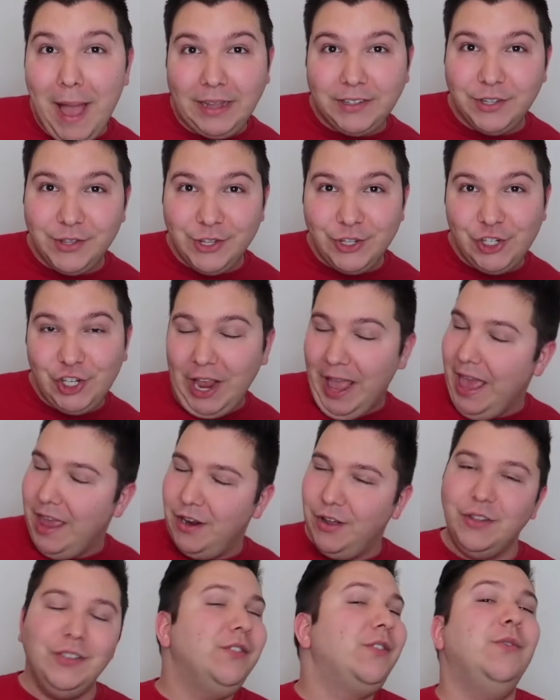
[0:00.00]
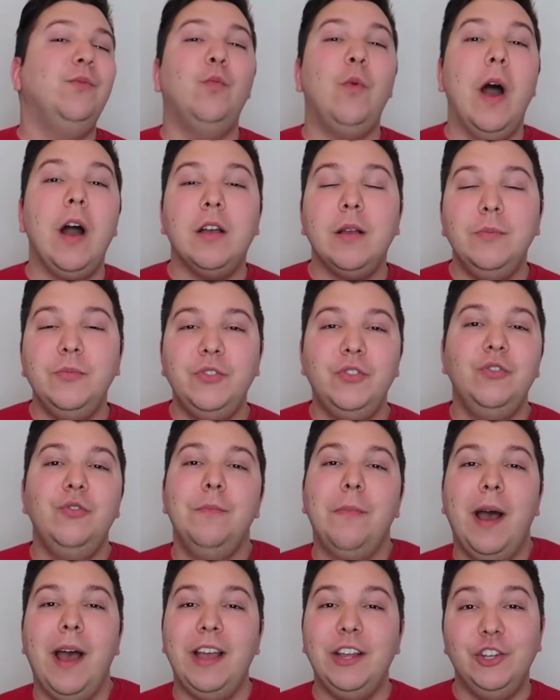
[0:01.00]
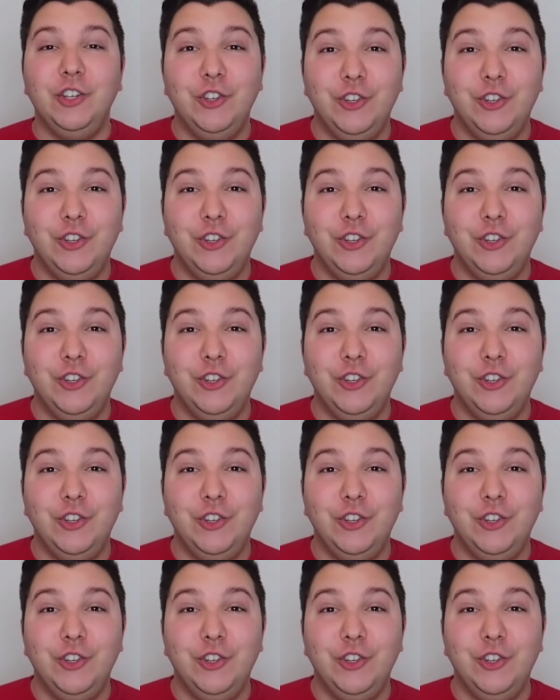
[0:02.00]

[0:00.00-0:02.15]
back to the channel. Welcome to my